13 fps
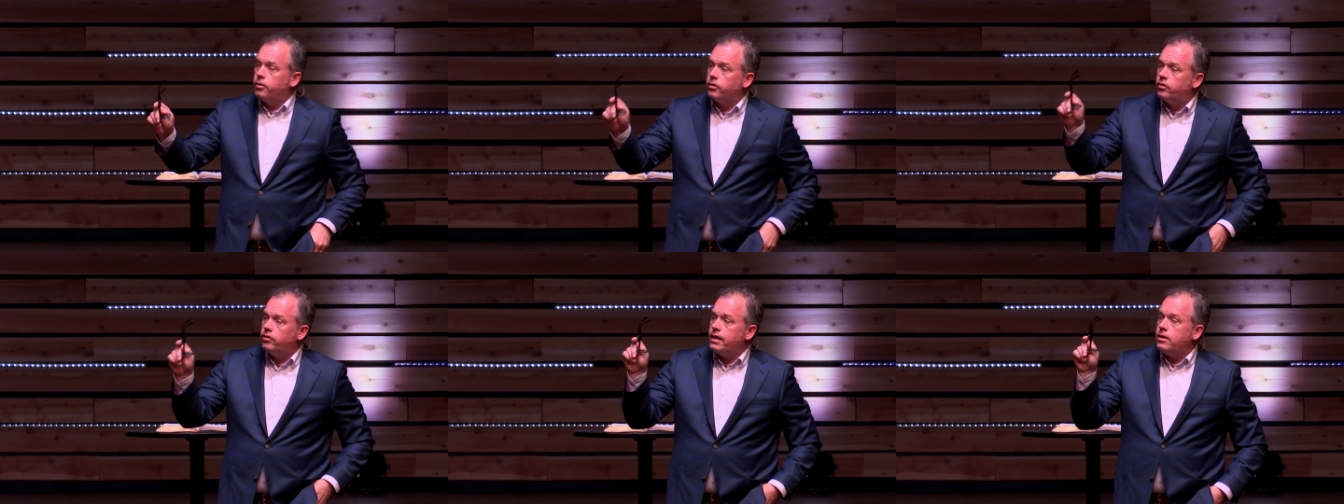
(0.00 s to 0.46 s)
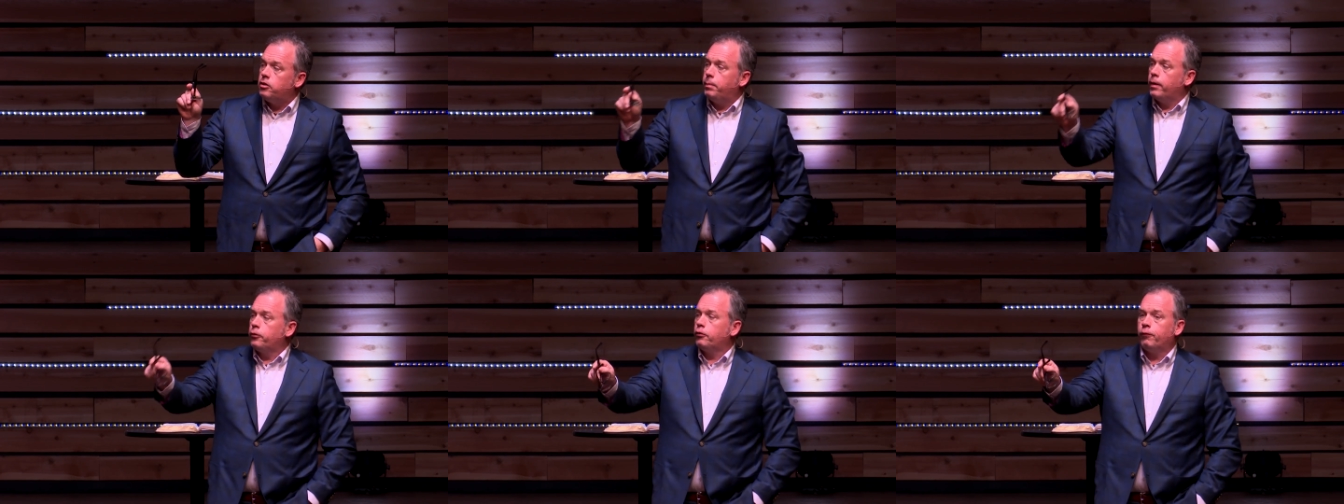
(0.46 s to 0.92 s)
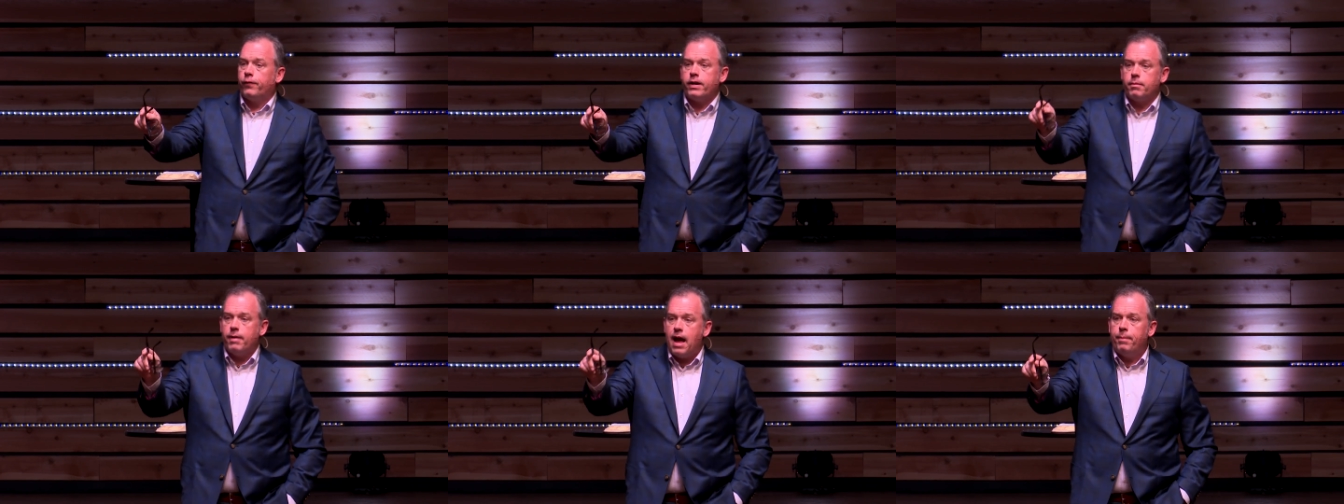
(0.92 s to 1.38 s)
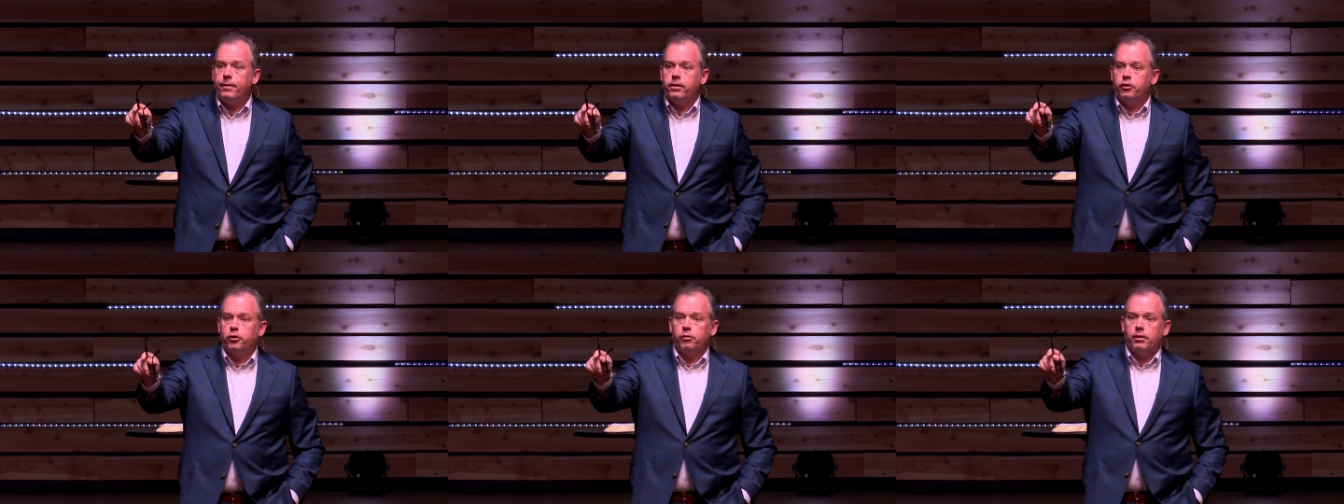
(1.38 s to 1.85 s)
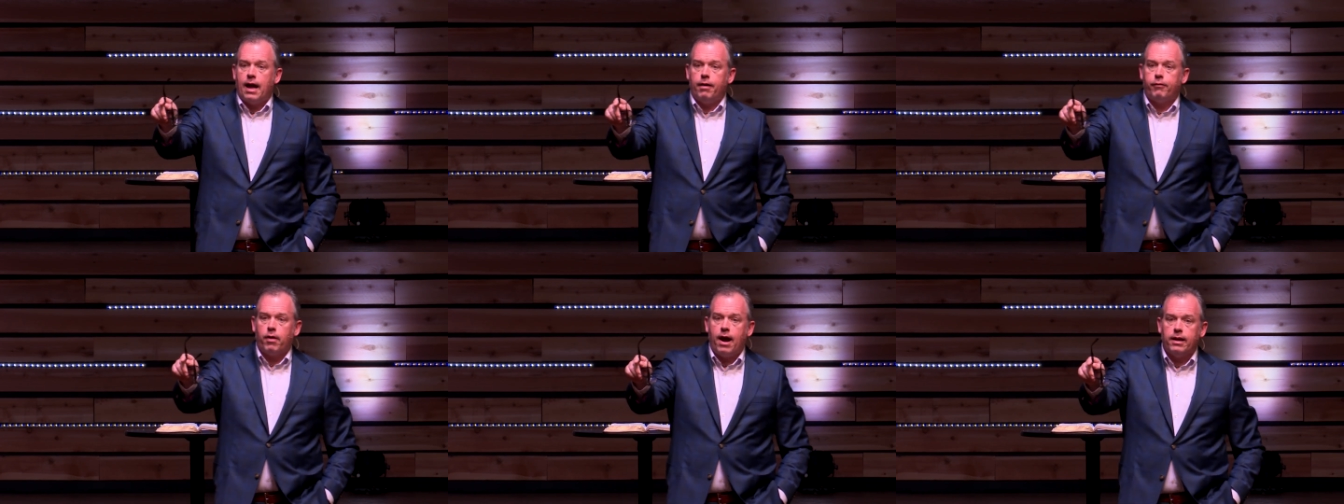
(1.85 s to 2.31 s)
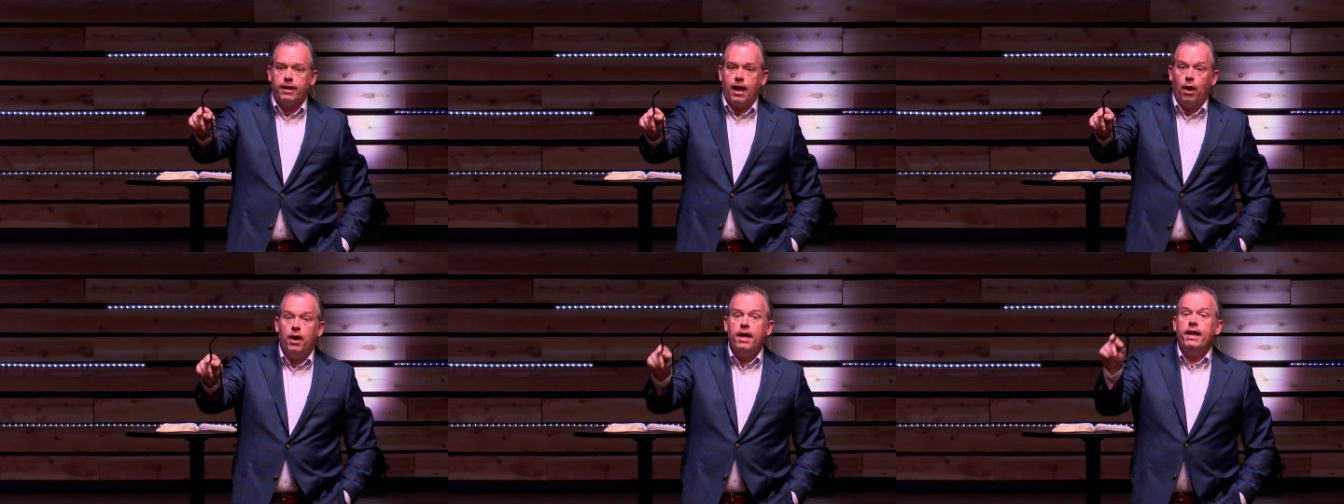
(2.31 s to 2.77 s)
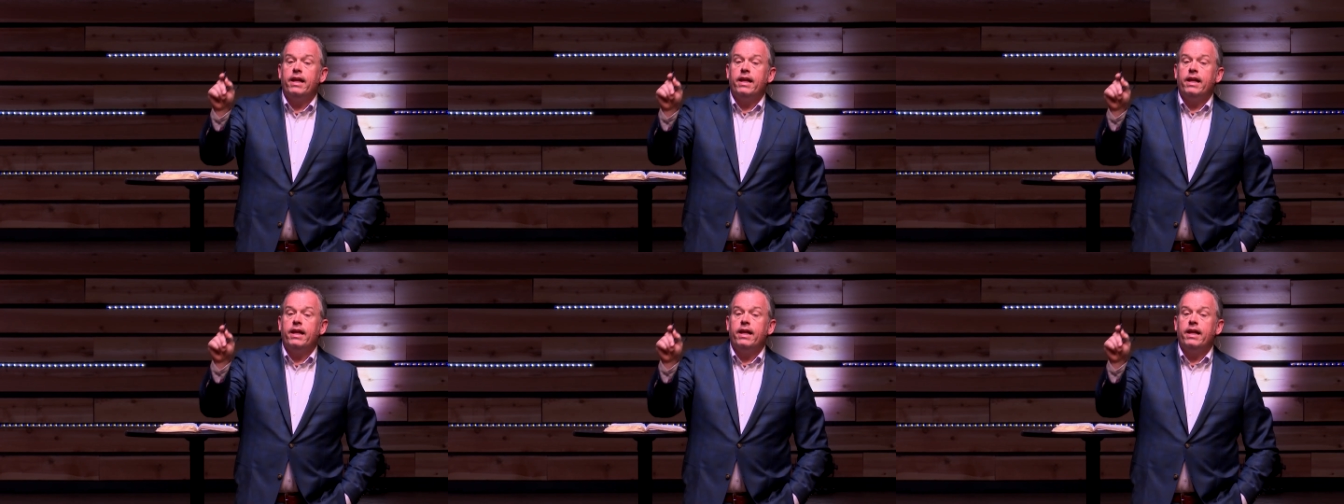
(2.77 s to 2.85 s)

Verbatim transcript: to see spiritual freedom happen in your life right now